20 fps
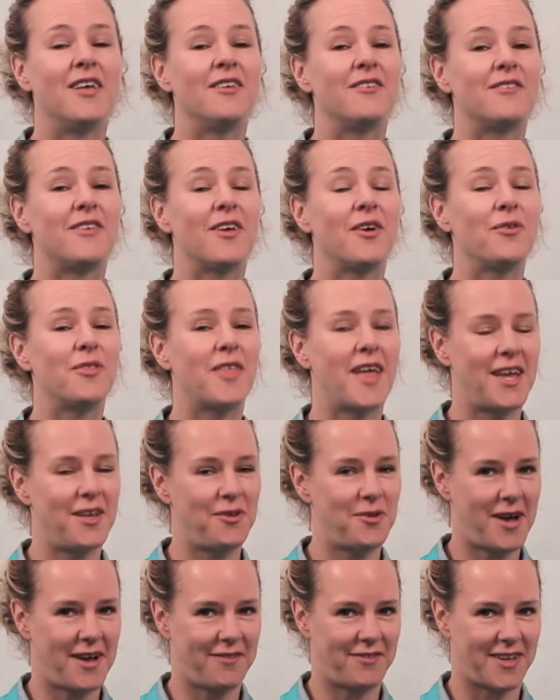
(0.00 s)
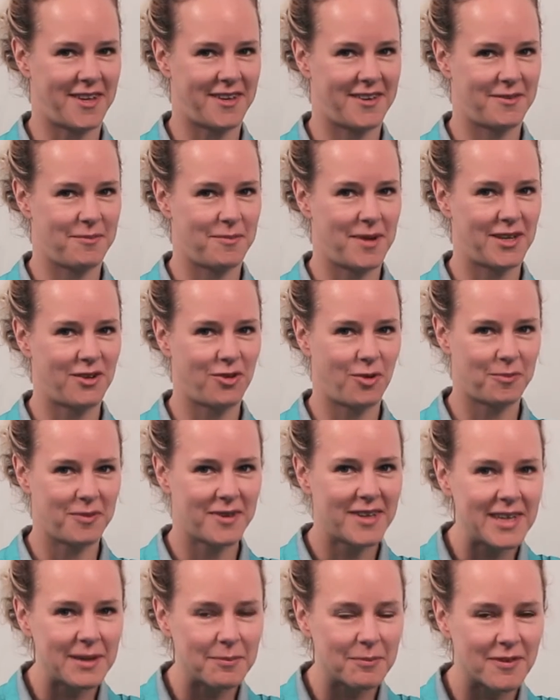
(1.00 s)
So there you have it, my top
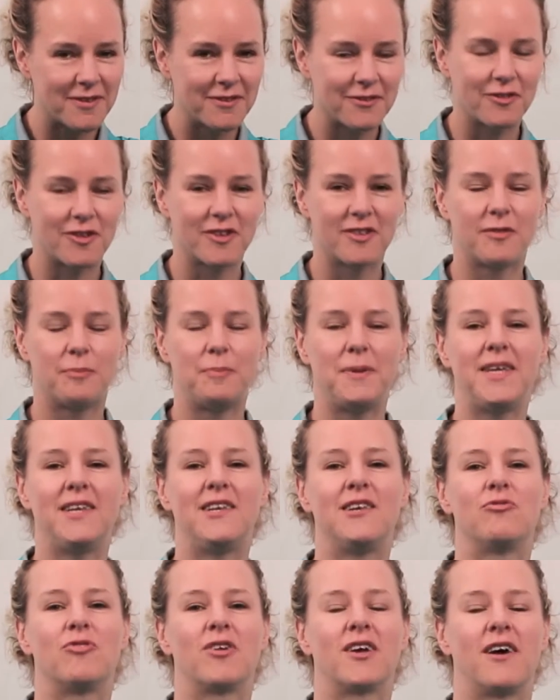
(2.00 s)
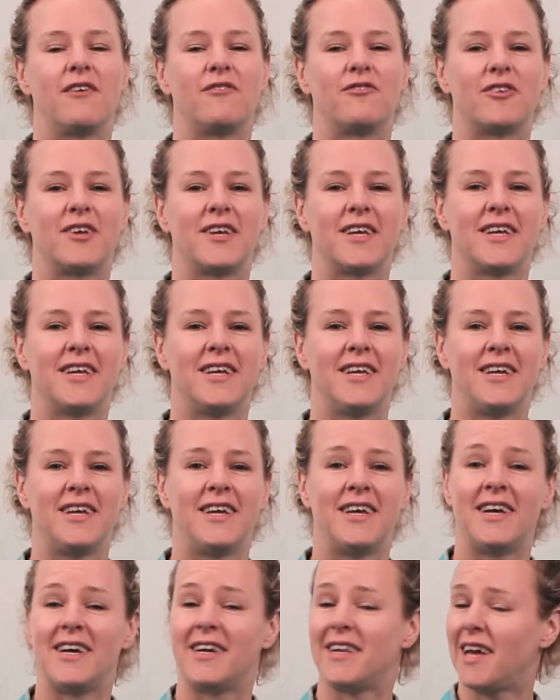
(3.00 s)
tips for a speedy recovery.
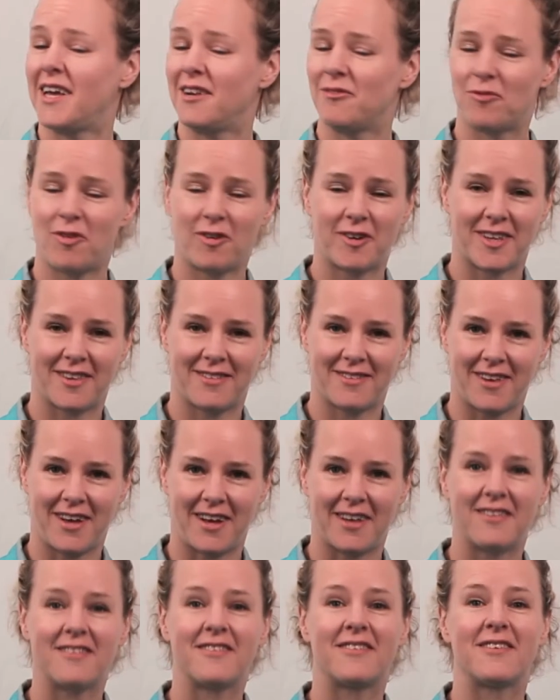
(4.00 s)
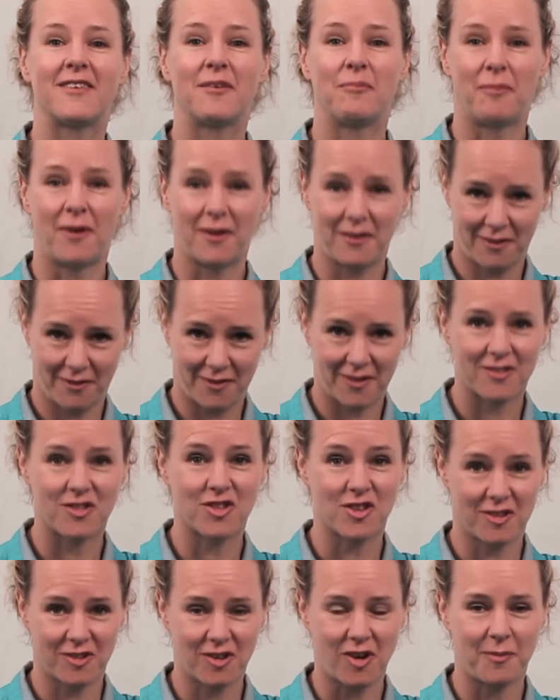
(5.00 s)
It ain't rocket science, most of it's
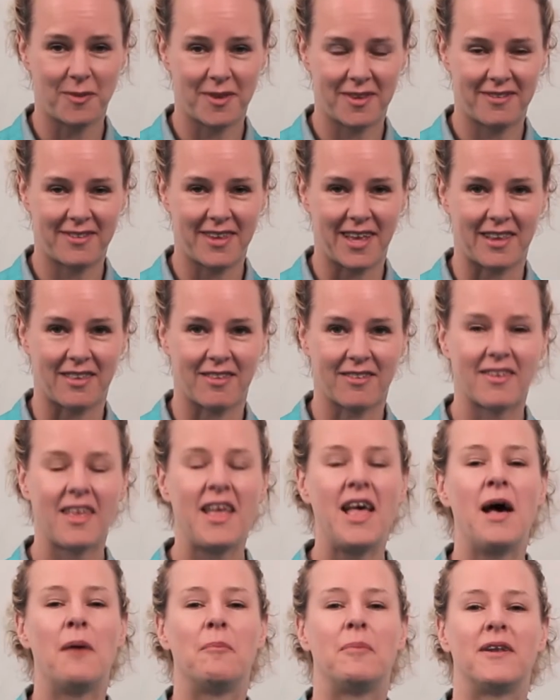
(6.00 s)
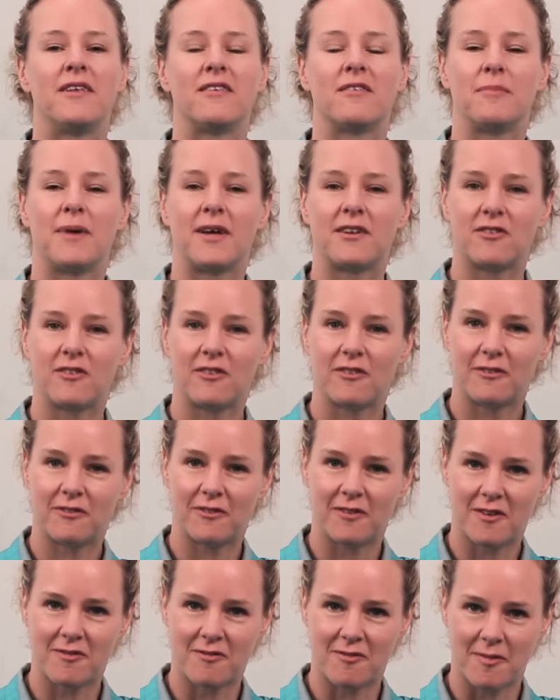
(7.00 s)
just common sense, but it's a matter of
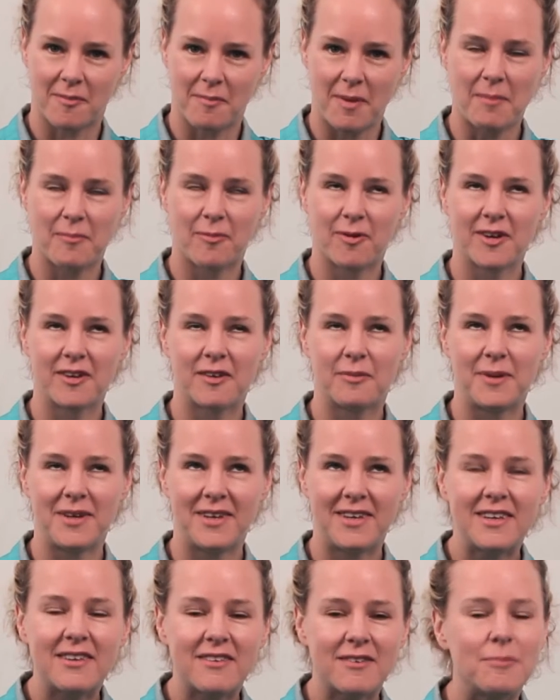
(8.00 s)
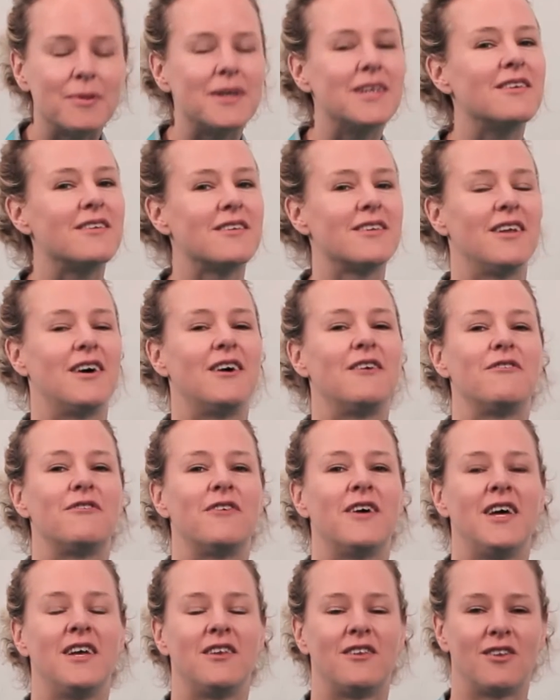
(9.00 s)
remembering to be disciplined enough
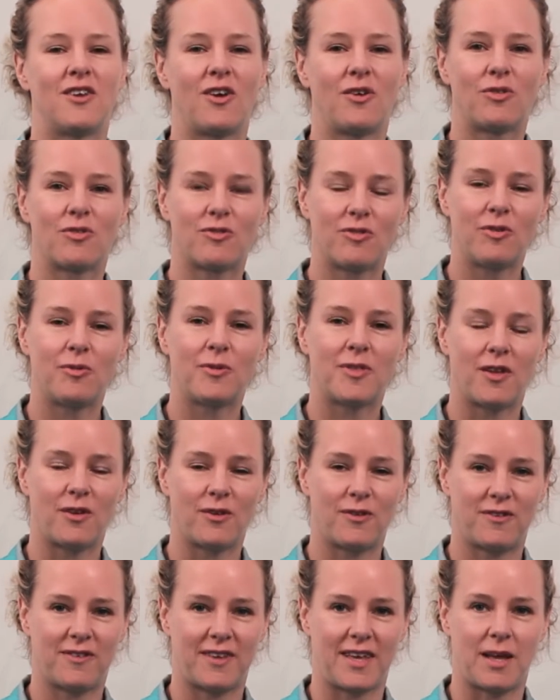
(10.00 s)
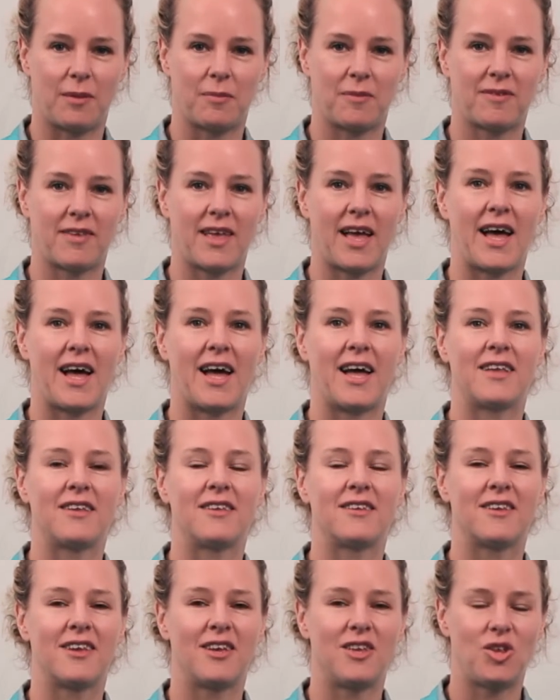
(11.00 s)
to go through with those steps,
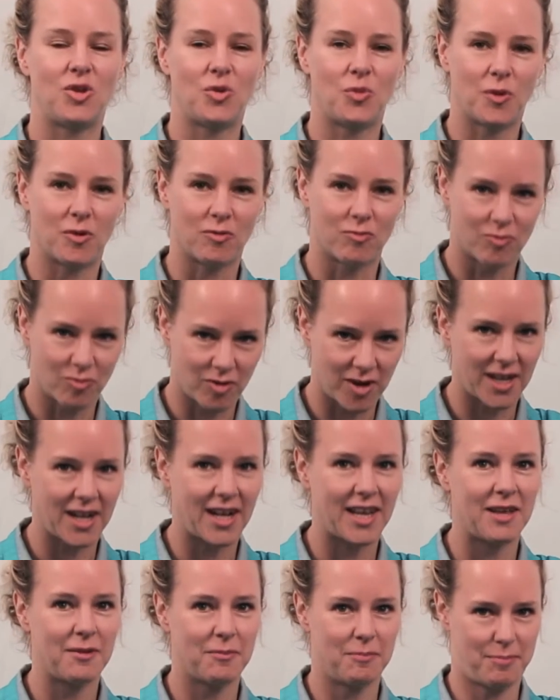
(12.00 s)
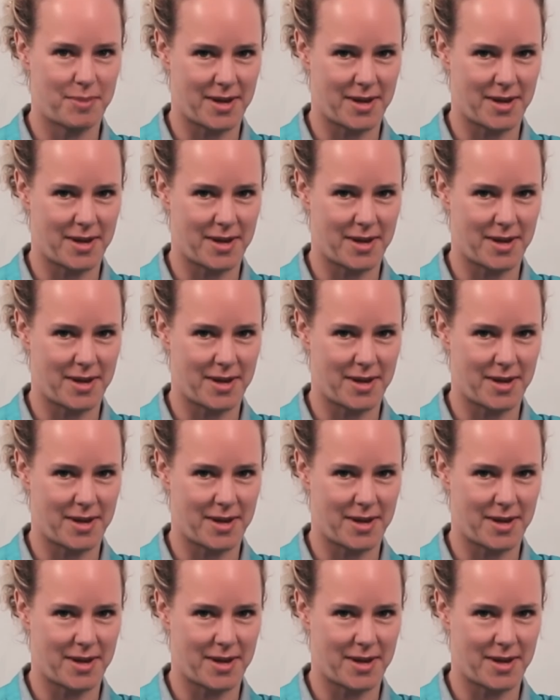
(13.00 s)
and you will really